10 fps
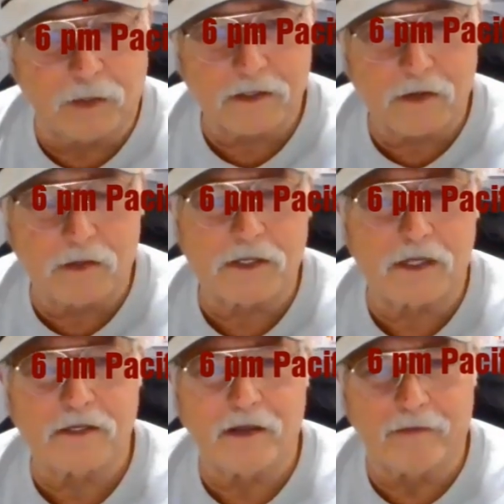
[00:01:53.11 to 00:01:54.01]
Coast, that's
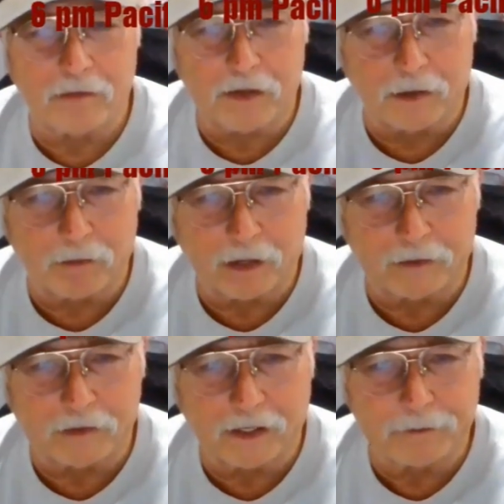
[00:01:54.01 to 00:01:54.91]
seven p m Mountain
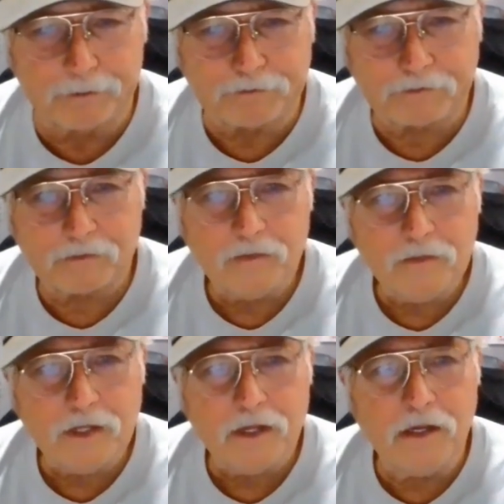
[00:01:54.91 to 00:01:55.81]
Time.
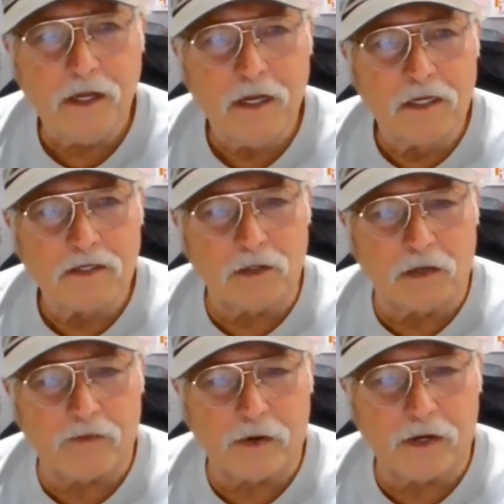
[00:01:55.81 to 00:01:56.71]
So look forward
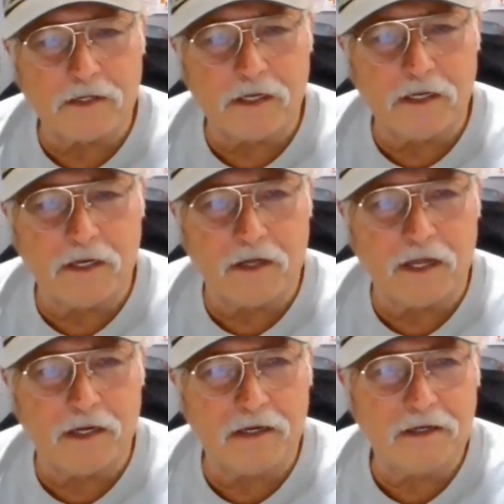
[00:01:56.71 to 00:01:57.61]
to seeing you then.
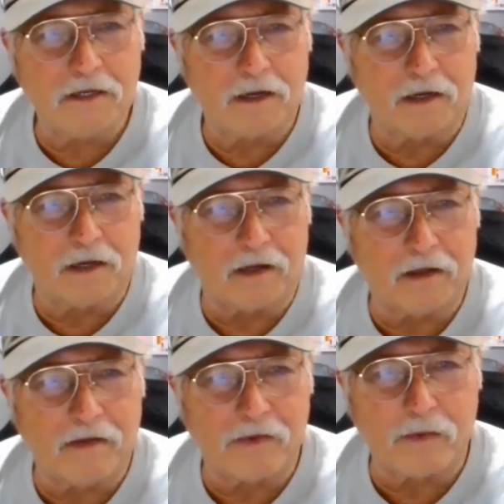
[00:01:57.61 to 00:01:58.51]
Uh, have
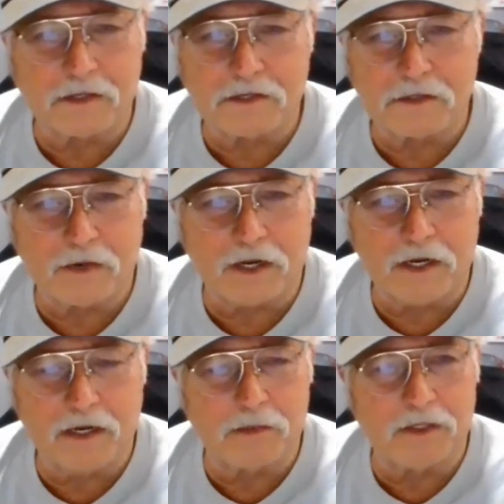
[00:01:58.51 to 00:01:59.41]
questions ready. I'm
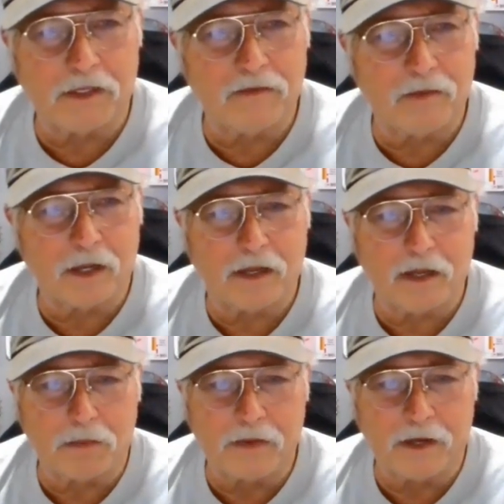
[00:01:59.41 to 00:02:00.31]
going to give away a couple of
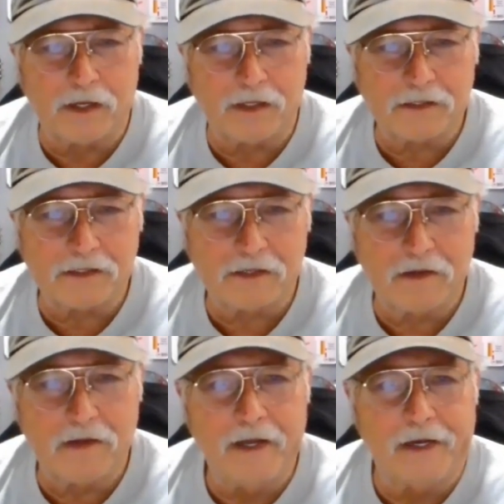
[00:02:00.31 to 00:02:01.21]
things
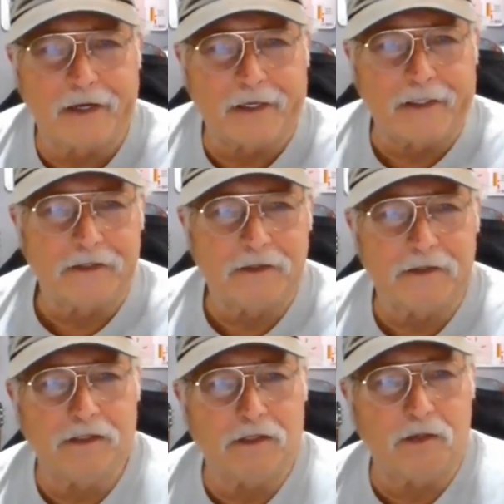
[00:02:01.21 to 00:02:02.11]
uh,
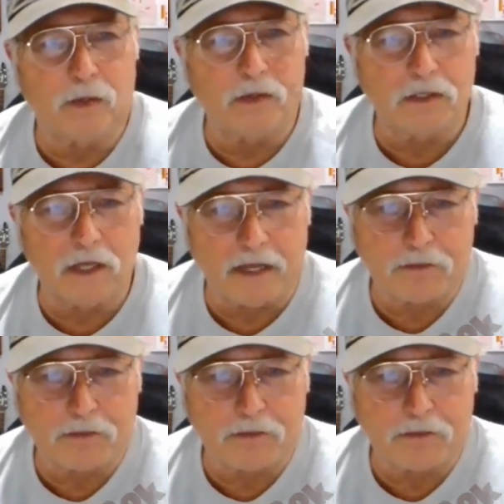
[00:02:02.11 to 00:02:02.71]
towards the last part